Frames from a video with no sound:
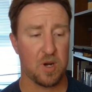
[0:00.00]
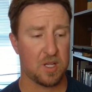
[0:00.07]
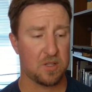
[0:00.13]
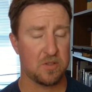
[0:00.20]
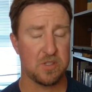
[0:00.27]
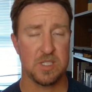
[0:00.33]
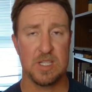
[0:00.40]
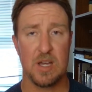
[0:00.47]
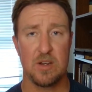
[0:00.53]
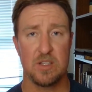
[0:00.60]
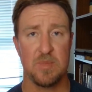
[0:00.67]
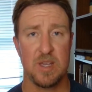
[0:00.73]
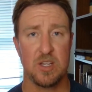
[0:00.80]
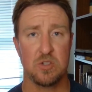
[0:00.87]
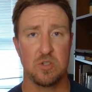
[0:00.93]
I close this out is
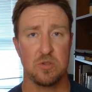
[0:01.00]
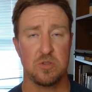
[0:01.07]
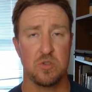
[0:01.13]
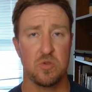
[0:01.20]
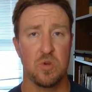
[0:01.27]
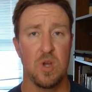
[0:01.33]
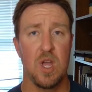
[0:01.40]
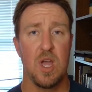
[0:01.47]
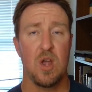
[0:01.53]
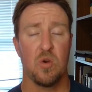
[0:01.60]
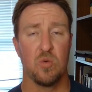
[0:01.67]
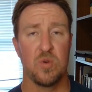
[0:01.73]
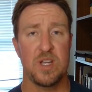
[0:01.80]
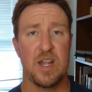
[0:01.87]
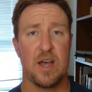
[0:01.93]
make sure to
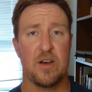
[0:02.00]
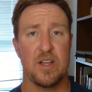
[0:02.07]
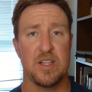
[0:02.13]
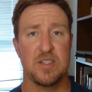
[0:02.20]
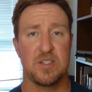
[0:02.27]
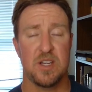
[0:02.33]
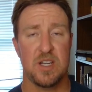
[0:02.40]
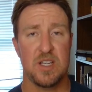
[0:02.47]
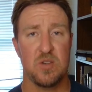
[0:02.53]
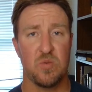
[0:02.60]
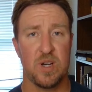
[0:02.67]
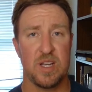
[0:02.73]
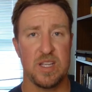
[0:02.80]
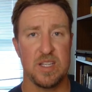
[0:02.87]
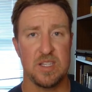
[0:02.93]
read out and study
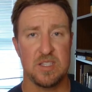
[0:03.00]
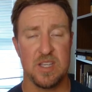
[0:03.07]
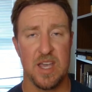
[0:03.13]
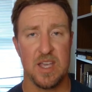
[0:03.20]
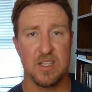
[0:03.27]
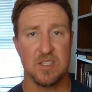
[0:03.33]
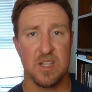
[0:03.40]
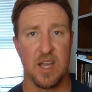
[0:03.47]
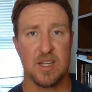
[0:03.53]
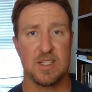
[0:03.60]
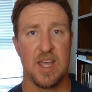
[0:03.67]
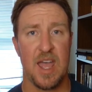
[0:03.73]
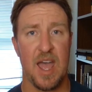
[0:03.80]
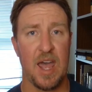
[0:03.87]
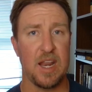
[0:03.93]
what it says, not
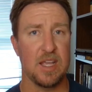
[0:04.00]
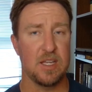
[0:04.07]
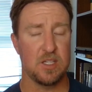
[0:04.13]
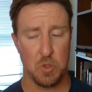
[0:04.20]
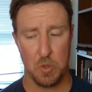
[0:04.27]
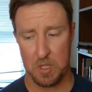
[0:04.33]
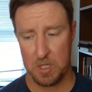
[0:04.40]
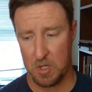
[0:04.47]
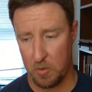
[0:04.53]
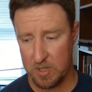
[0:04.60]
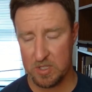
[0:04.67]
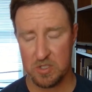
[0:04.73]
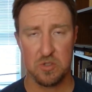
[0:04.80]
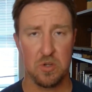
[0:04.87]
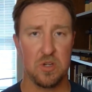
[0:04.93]
to add into it. Don't
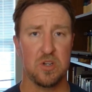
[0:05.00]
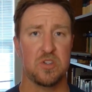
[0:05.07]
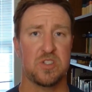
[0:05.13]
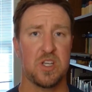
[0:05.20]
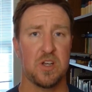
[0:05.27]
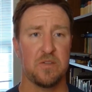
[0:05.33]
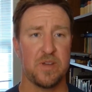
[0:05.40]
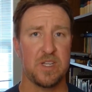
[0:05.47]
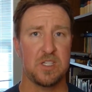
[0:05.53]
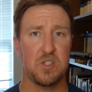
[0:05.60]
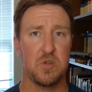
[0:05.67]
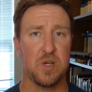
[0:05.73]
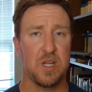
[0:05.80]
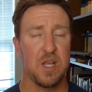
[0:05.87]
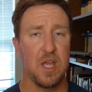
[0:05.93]
insert yourself
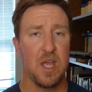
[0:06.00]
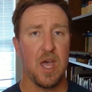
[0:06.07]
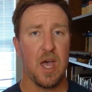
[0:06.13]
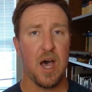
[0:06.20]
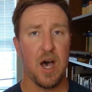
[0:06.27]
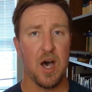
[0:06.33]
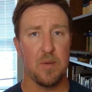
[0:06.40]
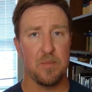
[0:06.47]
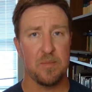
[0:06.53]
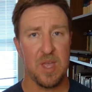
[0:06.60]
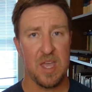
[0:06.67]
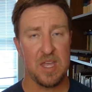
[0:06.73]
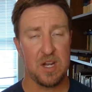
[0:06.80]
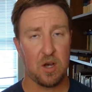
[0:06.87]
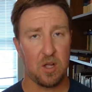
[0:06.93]
into it.
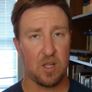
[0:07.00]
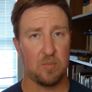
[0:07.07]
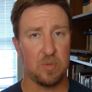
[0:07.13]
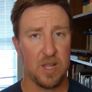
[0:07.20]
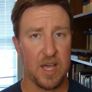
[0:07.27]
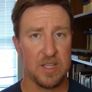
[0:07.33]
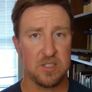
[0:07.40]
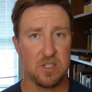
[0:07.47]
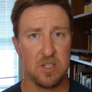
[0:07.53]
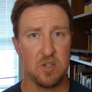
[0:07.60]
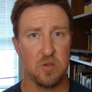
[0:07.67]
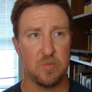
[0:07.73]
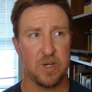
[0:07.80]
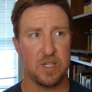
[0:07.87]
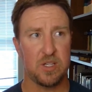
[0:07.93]
It all applies to
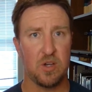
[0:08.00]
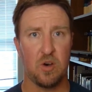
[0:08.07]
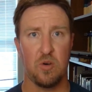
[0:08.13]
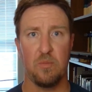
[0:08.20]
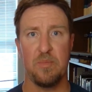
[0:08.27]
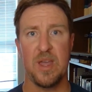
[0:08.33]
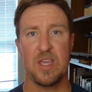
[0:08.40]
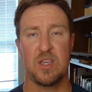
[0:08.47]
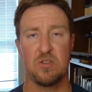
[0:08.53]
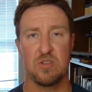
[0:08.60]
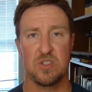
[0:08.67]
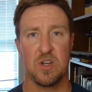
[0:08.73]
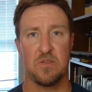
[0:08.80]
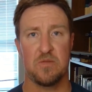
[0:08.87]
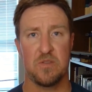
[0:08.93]
you, but don't make
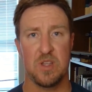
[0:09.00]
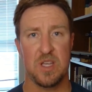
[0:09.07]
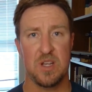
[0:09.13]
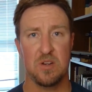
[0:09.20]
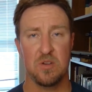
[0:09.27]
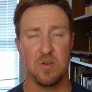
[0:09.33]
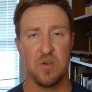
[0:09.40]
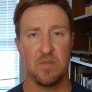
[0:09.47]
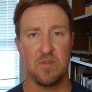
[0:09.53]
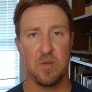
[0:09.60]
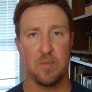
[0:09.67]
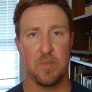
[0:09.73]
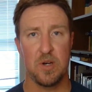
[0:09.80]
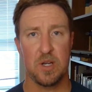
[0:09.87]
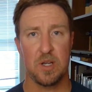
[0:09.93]
yourself the hero of the
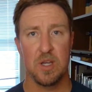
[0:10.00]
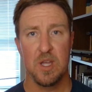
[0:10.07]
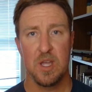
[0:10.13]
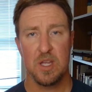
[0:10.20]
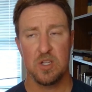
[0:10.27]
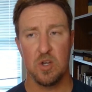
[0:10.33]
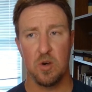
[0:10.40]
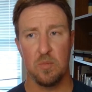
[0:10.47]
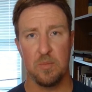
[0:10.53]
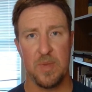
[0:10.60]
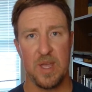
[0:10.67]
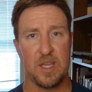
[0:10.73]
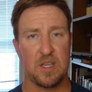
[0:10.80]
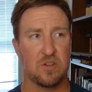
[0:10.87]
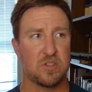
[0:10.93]
book. Don't
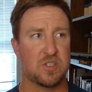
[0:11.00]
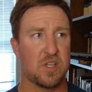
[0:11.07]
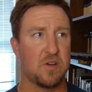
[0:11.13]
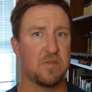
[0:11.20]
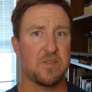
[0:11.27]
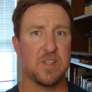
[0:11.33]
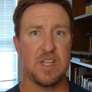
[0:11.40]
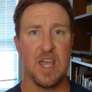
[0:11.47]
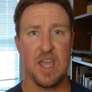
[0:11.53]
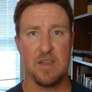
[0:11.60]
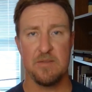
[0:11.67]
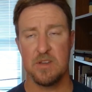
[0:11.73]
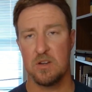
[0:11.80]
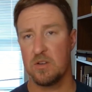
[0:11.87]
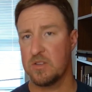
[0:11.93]
make yourself the
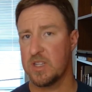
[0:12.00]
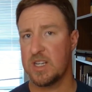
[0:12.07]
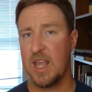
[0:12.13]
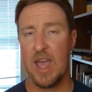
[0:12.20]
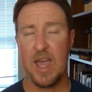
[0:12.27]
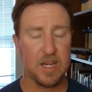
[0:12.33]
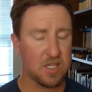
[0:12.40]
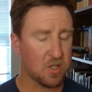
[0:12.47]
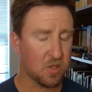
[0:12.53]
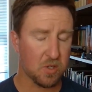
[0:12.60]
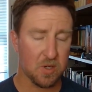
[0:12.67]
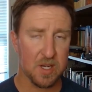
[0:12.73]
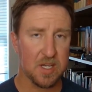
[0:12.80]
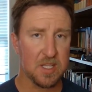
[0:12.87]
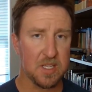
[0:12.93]
David or the Daniel
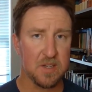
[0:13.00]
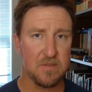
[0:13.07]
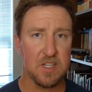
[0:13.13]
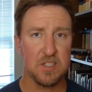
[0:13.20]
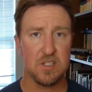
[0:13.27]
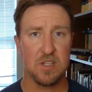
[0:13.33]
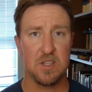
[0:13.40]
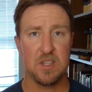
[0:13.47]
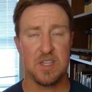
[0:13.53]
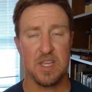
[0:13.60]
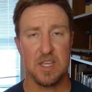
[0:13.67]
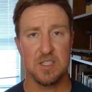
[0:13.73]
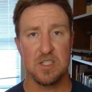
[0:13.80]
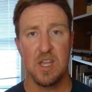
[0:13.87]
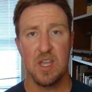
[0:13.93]
or any of these other
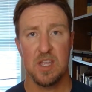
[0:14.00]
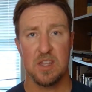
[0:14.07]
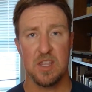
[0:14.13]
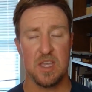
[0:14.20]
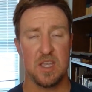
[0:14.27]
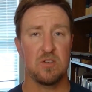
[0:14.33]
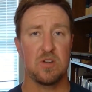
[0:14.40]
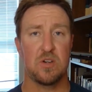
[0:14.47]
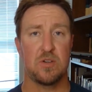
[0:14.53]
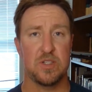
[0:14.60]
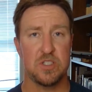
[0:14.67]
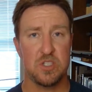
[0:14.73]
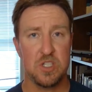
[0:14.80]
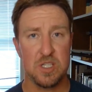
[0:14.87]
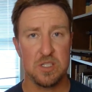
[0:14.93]
things. The hero
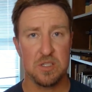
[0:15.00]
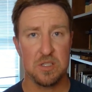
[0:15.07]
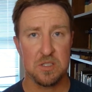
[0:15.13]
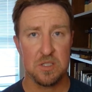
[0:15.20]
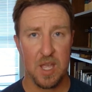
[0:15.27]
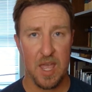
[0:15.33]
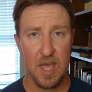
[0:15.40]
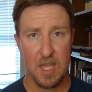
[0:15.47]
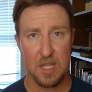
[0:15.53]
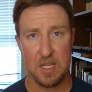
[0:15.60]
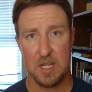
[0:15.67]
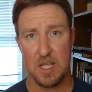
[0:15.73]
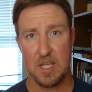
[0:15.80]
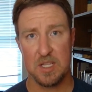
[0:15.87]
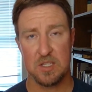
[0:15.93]
is Jesus,
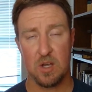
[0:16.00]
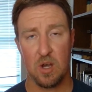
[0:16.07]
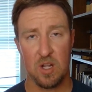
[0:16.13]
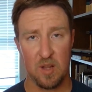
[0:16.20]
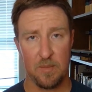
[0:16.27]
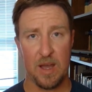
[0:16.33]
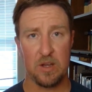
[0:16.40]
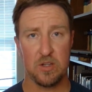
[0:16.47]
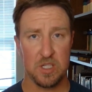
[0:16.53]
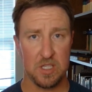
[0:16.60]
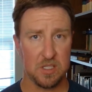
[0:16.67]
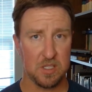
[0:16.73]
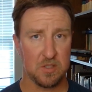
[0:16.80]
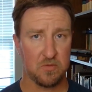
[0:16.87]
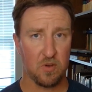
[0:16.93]
and it's all about
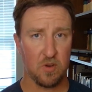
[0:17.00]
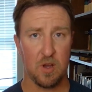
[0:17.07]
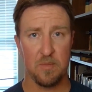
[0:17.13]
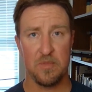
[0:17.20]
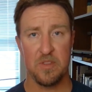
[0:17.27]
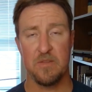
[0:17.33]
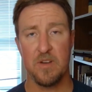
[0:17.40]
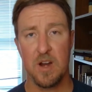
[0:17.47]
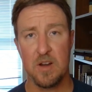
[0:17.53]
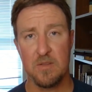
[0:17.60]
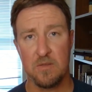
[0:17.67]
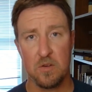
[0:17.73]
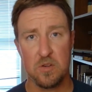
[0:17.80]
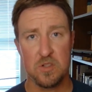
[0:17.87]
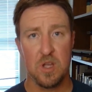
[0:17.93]
Jesus from the very
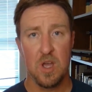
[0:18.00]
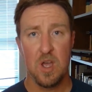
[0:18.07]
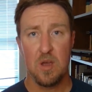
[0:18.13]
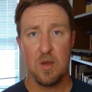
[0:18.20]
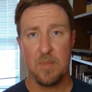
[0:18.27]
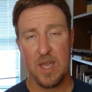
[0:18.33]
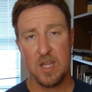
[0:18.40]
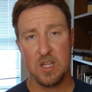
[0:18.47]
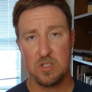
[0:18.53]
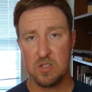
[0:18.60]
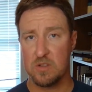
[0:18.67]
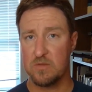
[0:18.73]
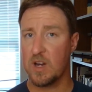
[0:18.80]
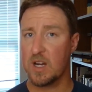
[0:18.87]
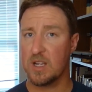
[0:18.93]
first page to
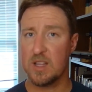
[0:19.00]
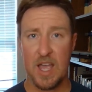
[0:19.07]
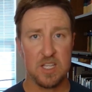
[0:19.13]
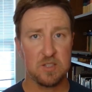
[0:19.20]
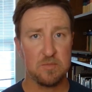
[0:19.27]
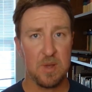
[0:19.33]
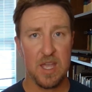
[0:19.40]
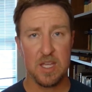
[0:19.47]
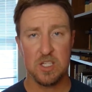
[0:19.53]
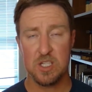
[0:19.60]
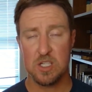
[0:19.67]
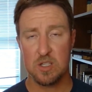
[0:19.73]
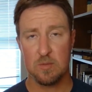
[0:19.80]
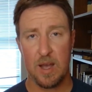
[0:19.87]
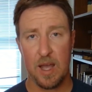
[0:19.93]
the very last page
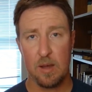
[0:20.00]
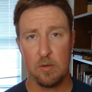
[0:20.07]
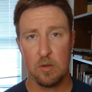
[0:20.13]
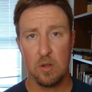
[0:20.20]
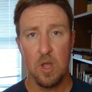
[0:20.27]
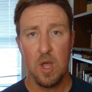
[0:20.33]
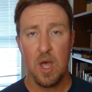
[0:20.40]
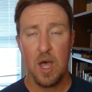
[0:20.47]
in your Bible.